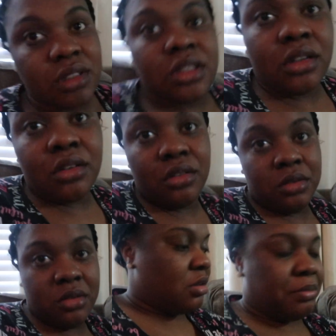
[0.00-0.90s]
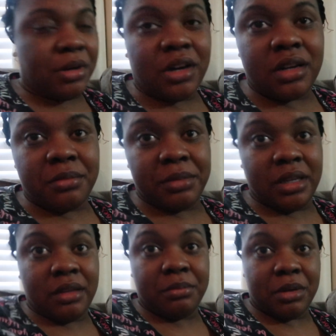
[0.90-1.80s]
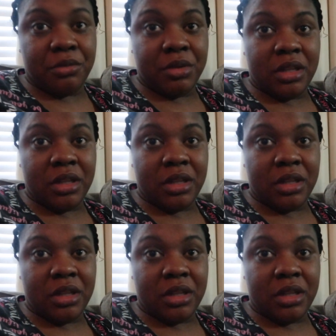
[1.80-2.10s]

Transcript: So a part of me been